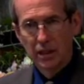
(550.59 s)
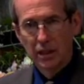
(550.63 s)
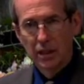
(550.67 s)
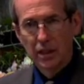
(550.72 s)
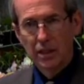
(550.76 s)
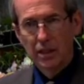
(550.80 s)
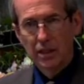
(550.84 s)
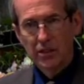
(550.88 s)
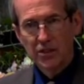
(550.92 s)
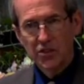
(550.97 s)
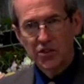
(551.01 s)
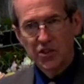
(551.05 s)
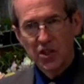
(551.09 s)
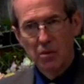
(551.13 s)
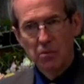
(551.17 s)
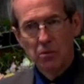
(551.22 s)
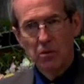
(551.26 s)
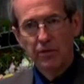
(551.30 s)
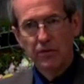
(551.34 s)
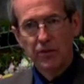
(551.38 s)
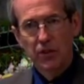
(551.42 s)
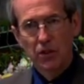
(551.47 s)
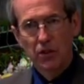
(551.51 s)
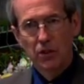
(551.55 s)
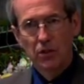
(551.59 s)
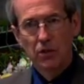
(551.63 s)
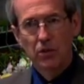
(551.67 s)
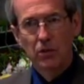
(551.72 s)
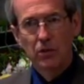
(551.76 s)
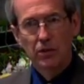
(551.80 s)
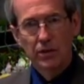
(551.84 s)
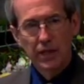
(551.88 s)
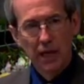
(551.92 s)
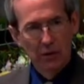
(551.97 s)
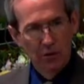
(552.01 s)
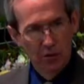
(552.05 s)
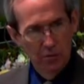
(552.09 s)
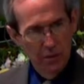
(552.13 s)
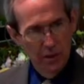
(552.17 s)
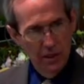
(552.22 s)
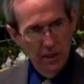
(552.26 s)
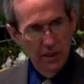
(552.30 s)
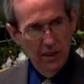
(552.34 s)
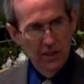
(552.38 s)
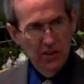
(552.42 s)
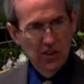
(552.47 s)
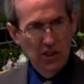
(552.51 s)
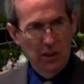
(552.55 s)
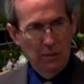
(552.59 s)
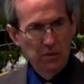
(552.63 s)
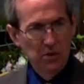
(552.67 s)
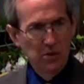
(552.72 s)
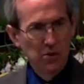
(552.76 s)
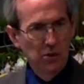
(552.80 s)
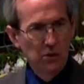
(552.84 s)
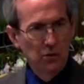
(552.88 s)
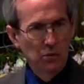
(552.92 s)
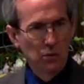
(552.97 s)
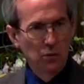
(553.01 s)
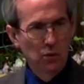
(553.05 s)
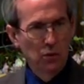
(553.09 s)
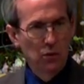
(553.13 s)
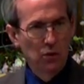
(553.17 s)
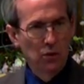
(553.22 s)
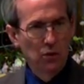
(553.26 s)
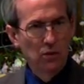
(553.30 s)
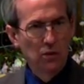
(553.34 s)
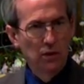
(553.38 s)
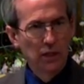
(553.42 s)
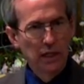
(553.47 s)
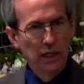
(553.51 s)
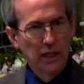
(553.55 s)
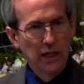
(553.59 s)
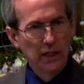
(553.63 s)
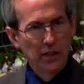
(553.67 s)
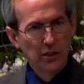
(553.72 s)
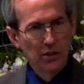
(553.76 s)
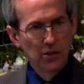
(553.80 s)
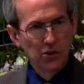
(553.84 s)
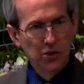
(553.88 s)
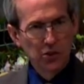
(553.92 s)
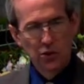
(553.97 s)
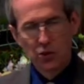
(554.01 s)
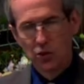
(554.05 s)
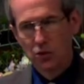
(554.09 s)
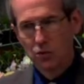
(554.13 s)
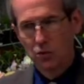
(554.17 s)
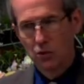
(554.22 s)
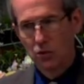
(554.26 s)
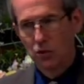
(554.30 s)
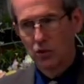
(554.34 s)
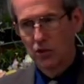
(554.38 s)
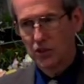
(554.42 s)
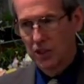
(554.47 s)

Now, some of you, that would be the exception to the rule, and I use two rules.